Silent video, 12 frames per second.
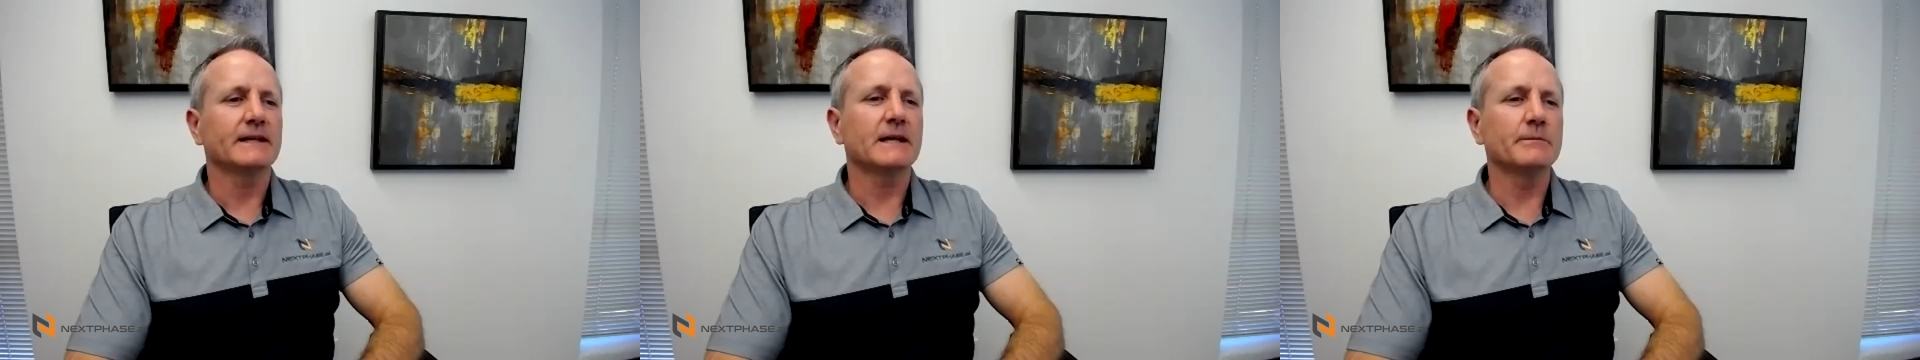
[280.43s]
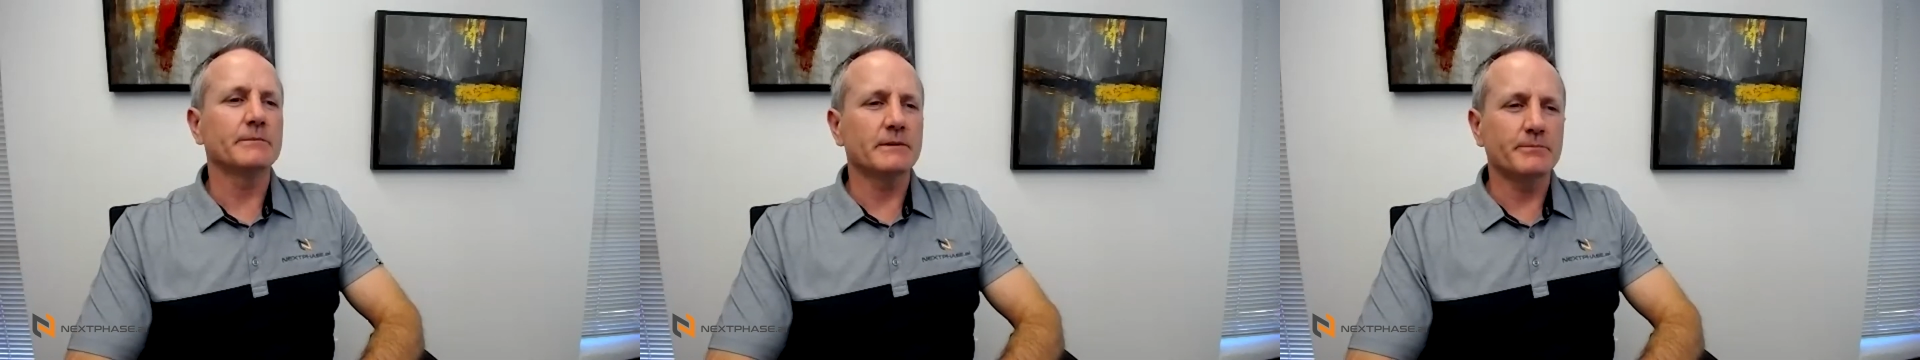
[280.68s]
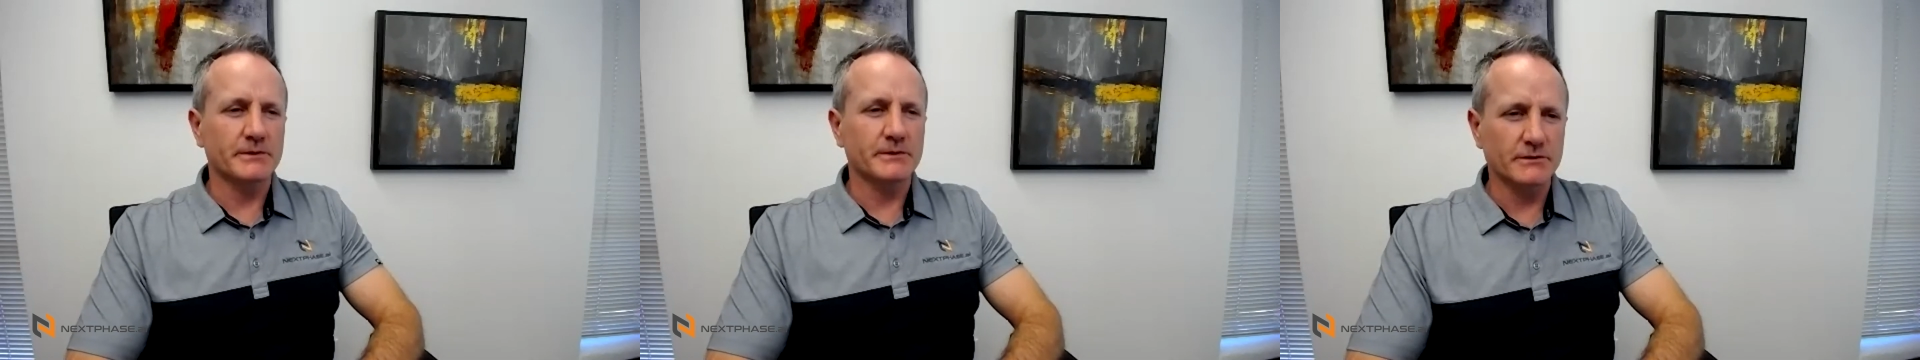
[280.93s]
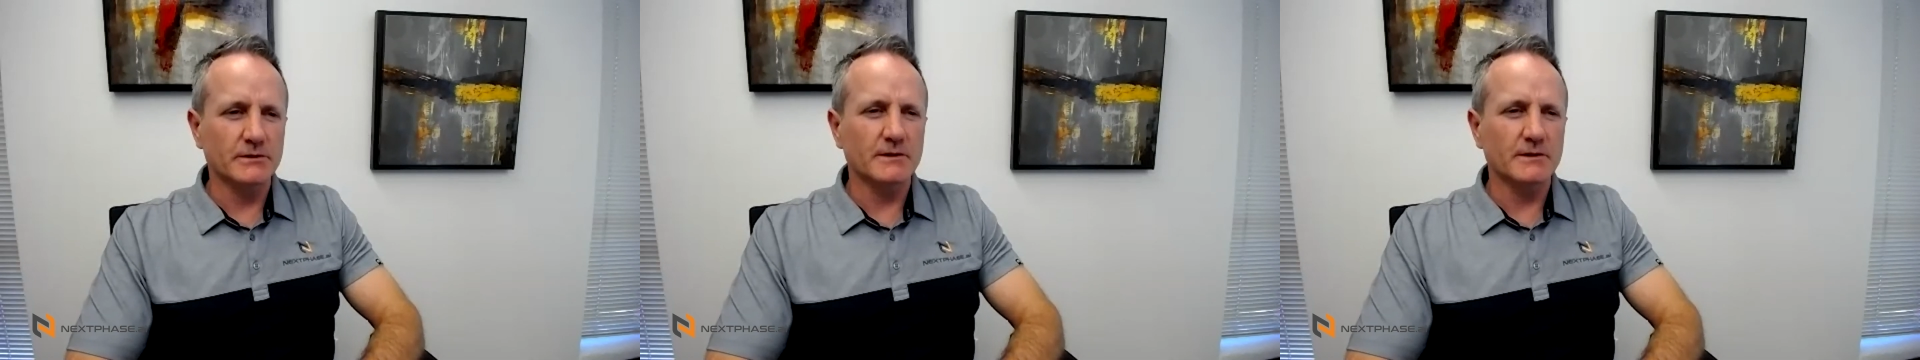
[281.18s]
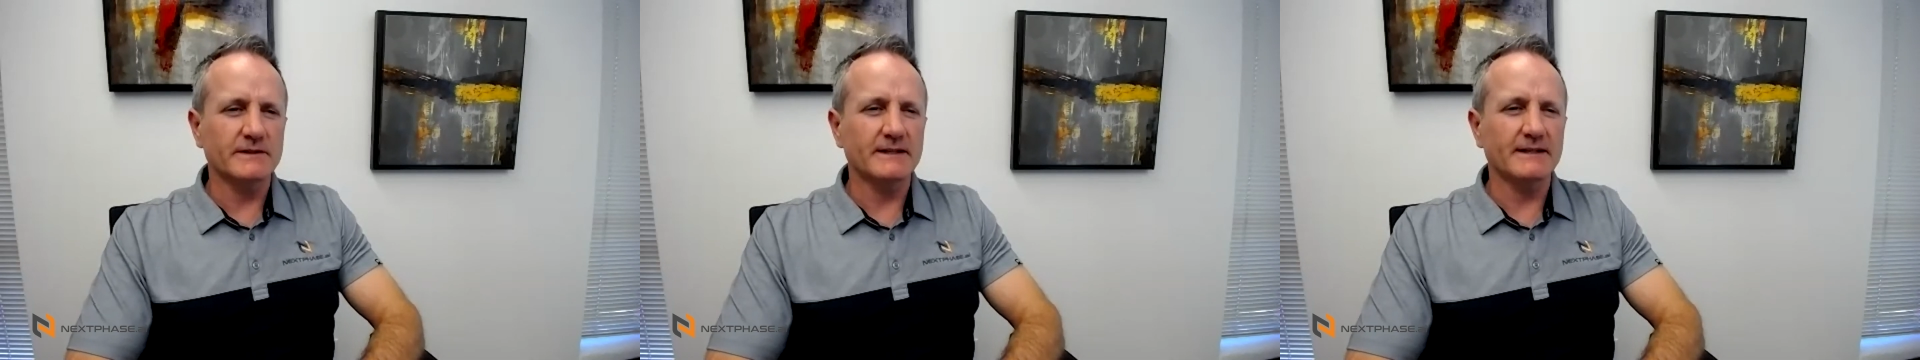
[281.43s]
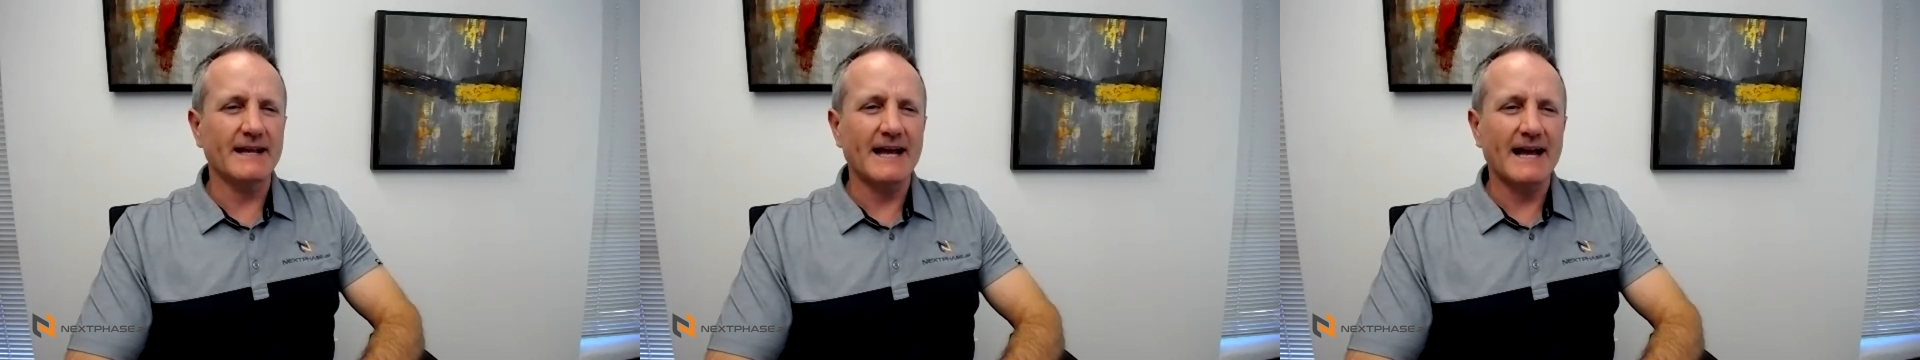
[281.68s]
can be preserved
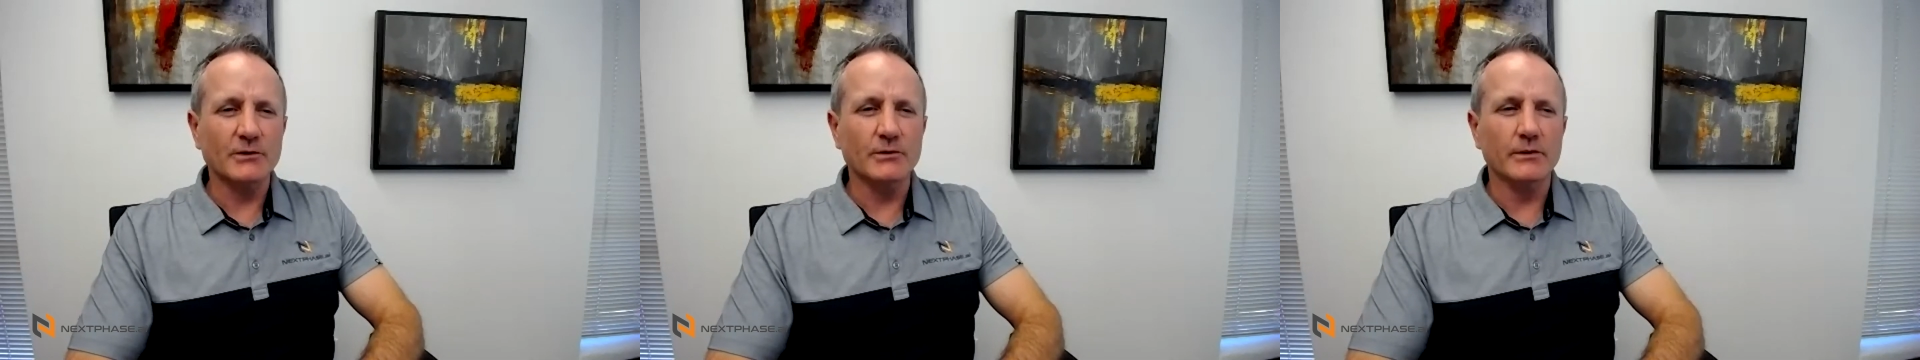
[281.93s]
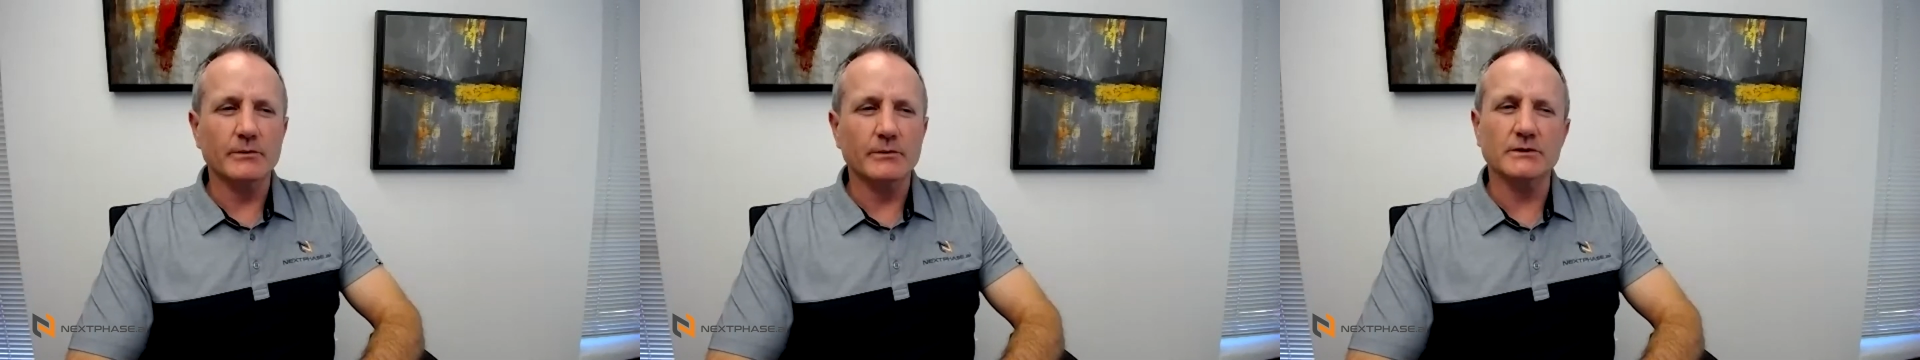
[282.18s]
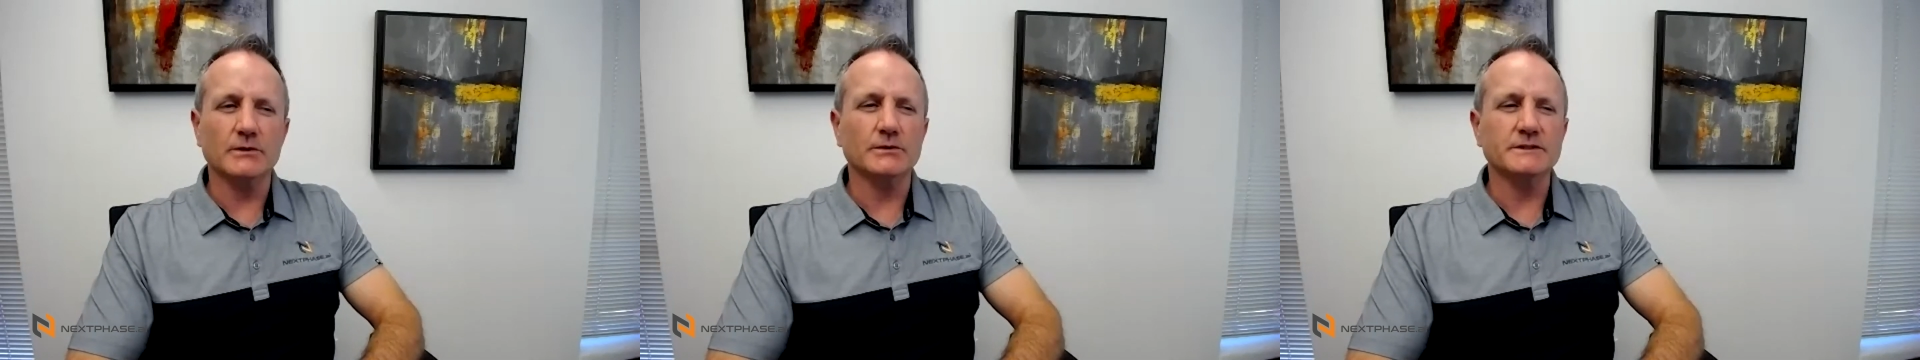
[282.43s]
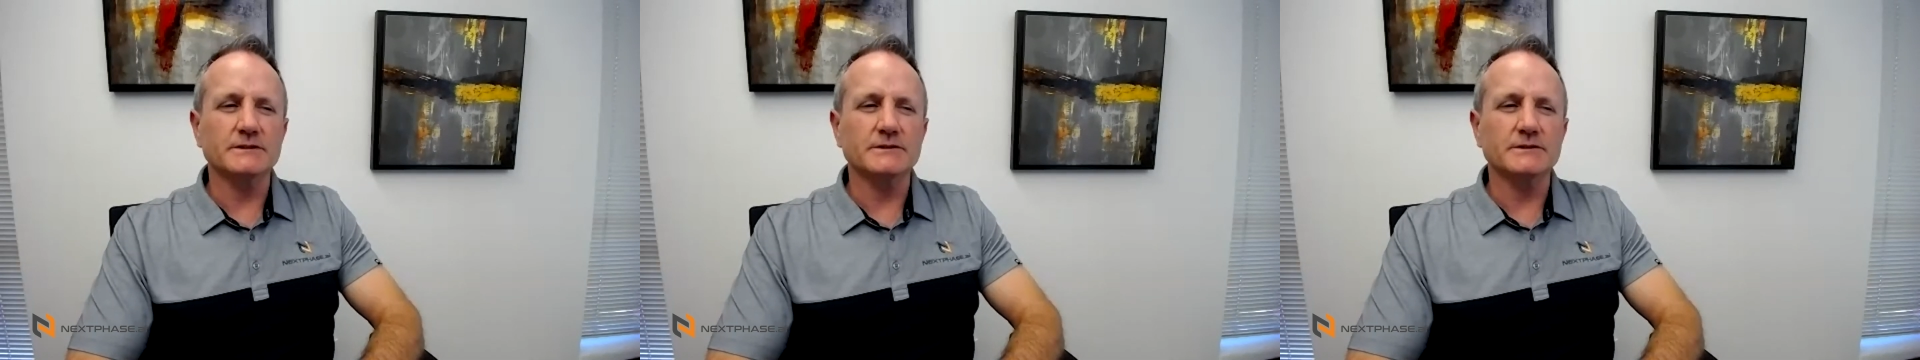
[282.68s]
and accurate results